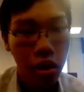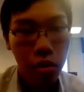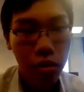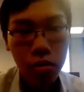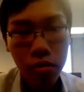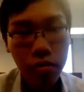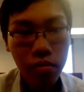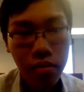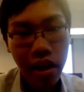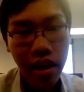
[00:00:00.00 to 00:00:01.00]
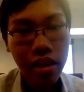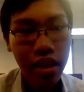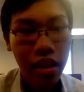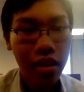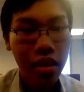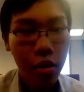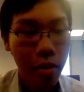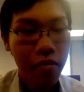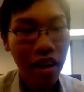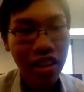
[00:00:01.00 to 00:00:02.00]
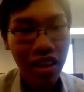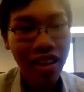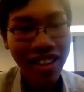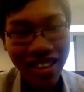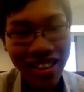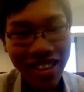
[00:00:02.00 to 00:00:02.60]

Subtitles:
So yeah, it's a little bit faster.